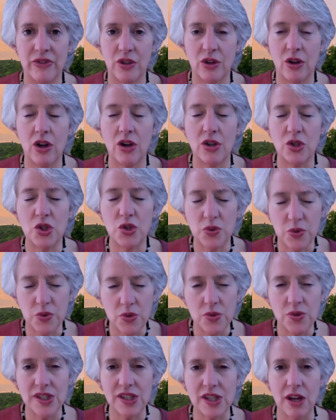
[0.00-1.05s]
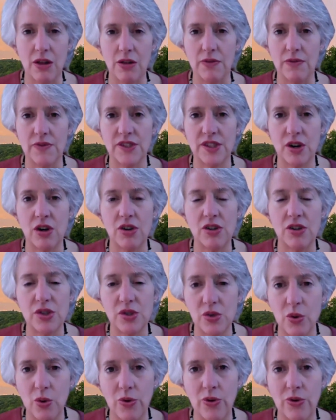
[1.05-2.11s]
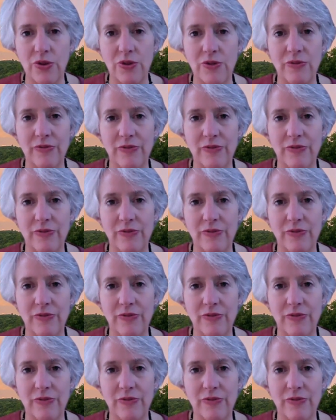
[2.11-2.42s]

our true selves, our soul.